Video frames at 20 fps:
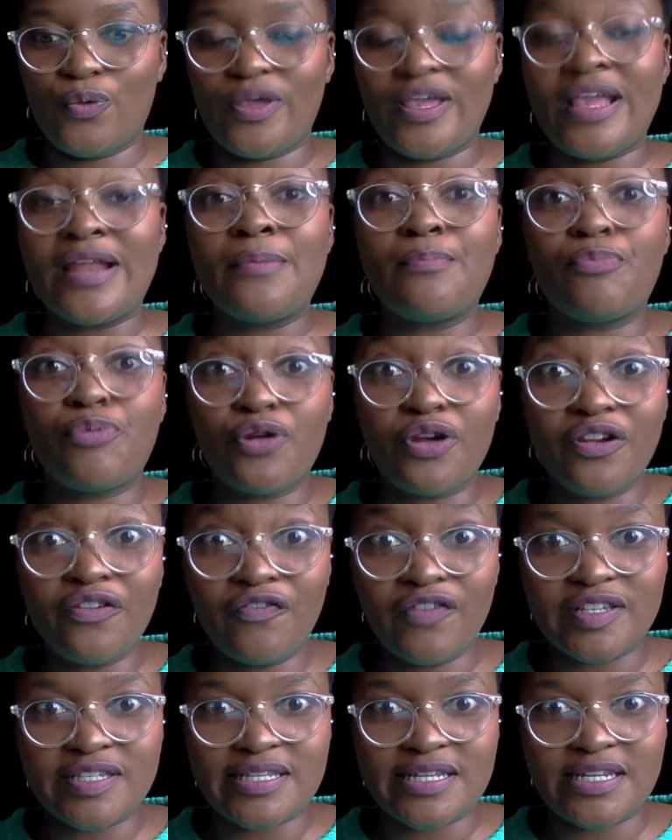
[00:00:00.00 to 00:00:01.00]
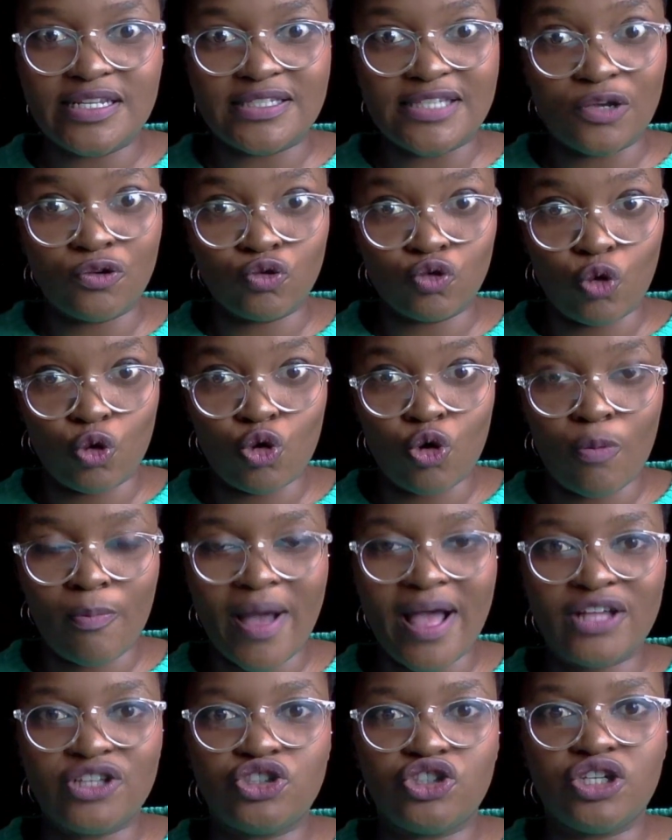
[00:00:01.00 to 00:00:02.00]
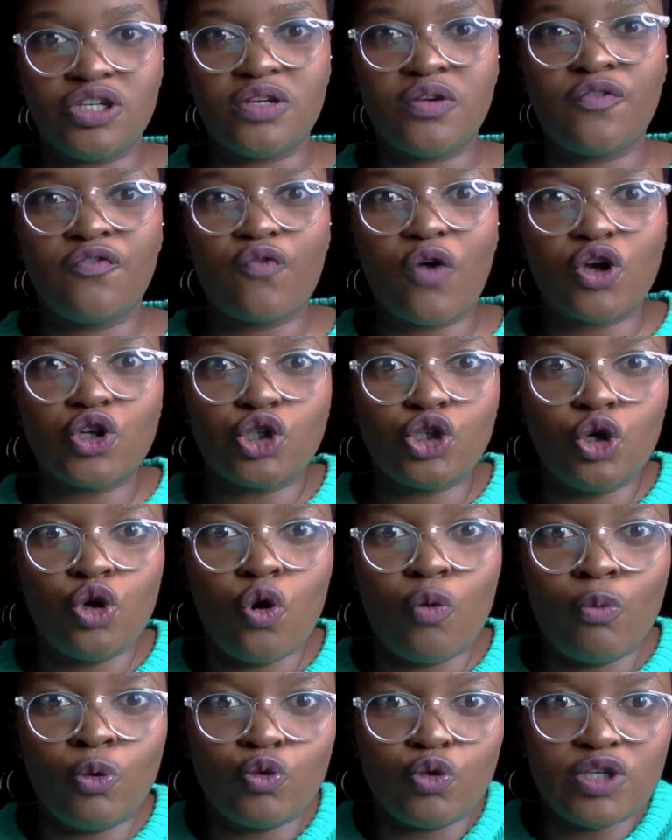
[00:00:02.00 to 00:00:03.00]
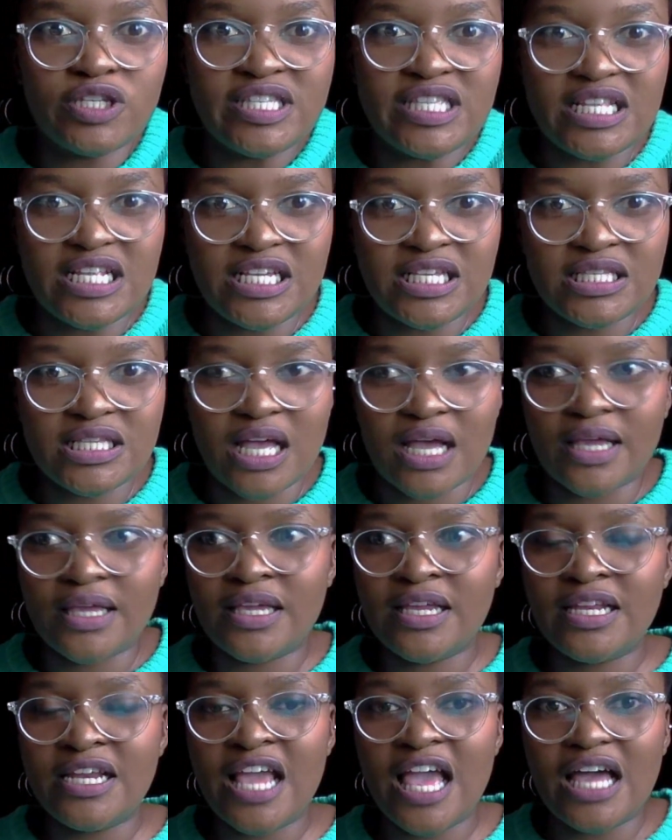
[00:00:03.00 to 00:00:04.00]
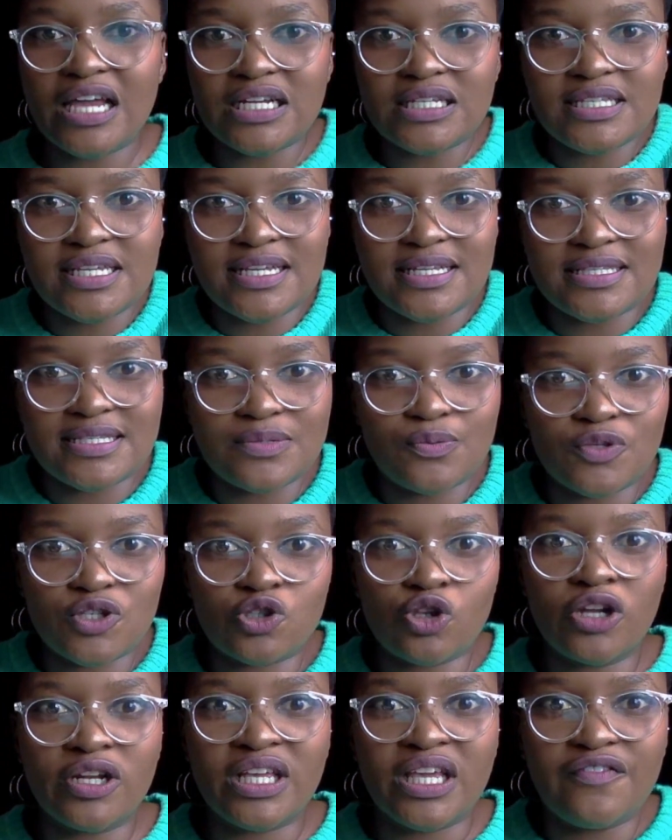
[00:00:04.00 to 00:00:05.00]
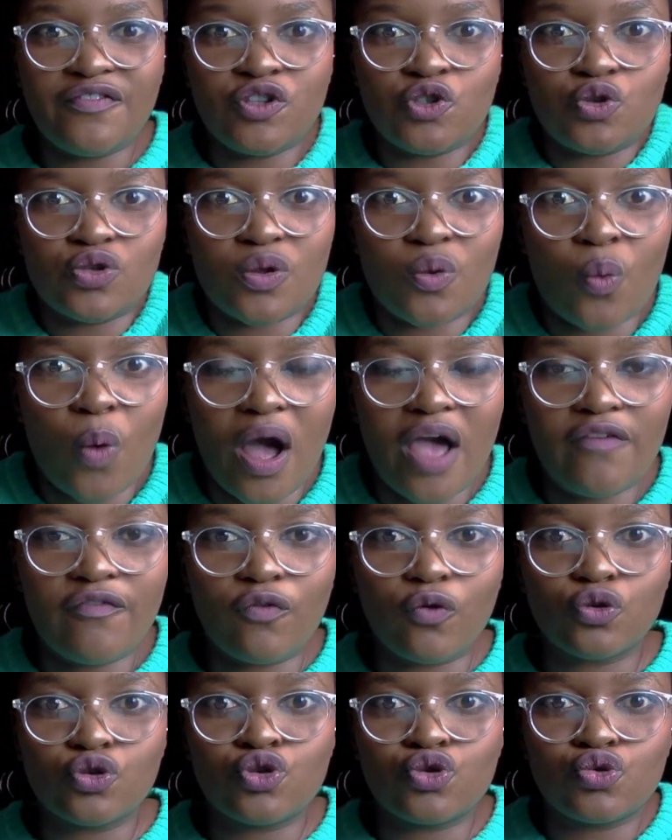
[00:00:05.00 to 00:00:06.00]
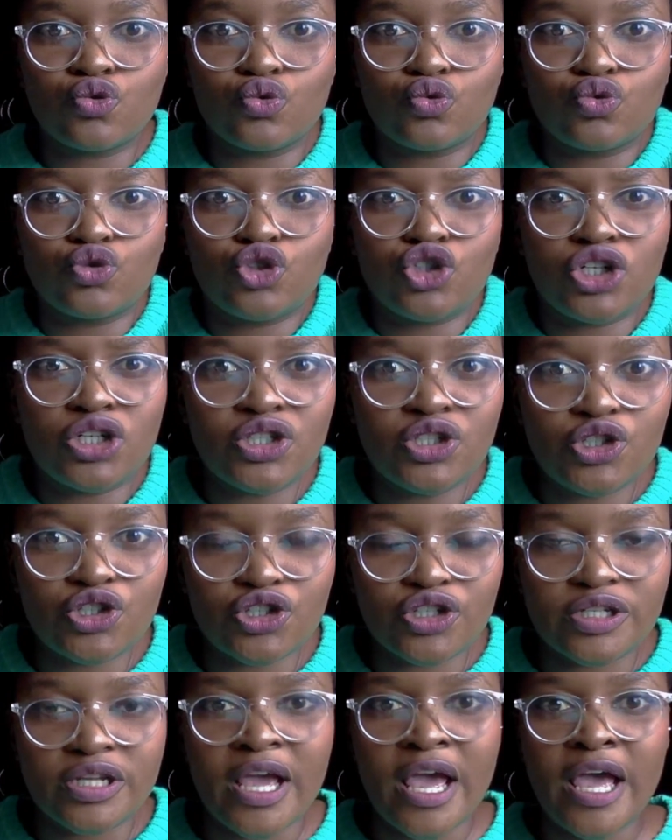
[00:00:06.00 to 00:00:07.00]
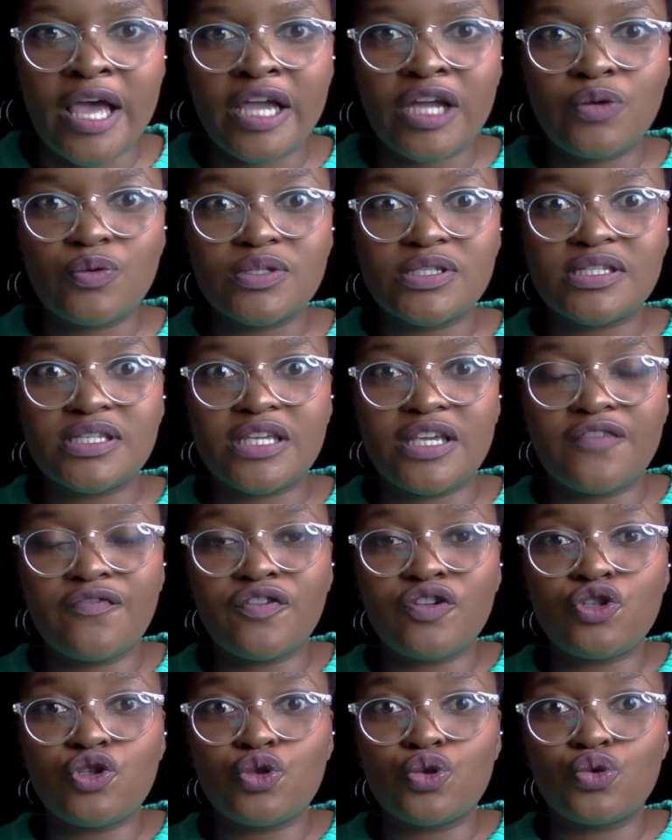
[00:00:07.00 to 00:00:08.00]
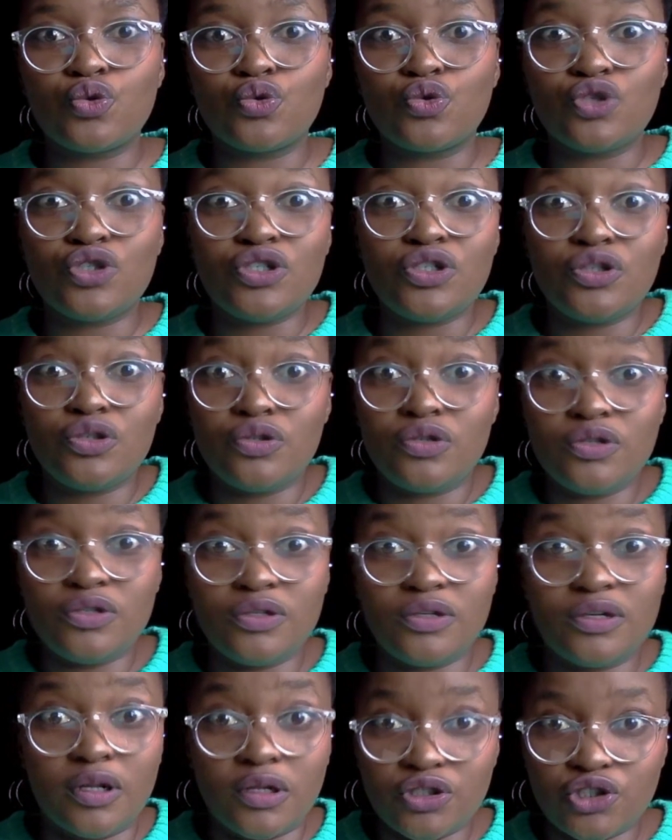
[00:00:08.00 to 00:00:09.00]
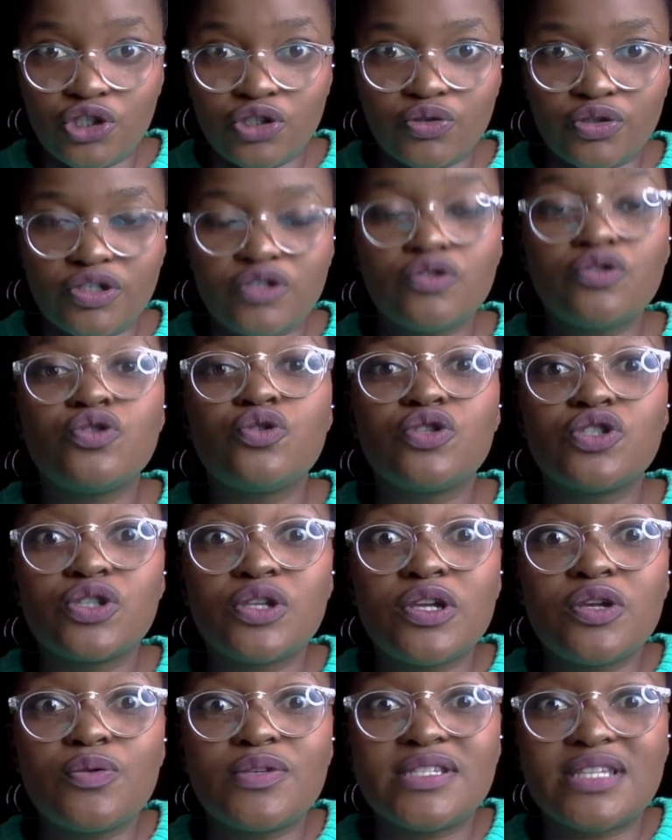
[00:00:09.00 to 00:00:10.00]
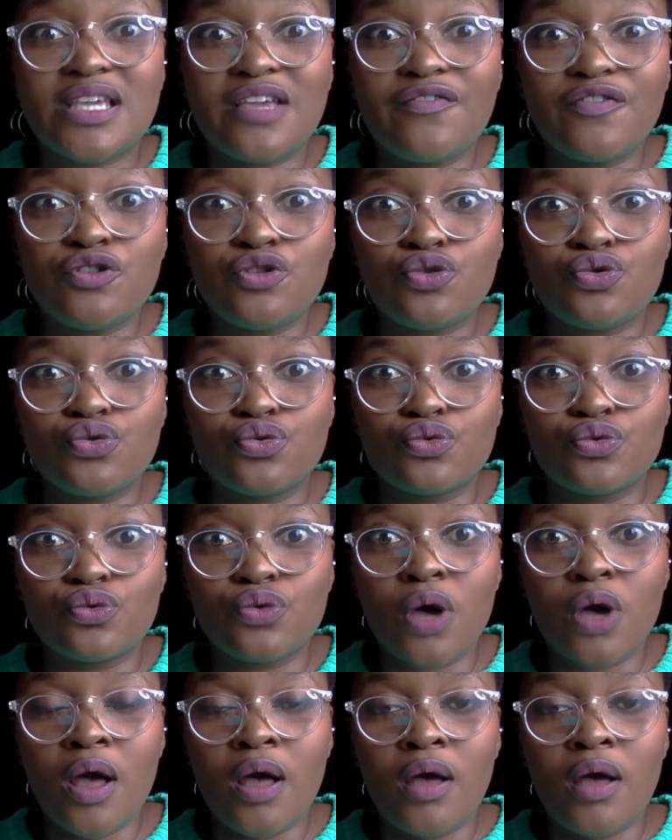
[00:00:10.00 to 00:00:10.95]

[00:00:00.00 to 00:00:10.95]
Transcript: and previously sekungcono manje if kwakushonile umuntu wesilisa, inheritance was not given to the wife or to children, it was given to girl children, it was given to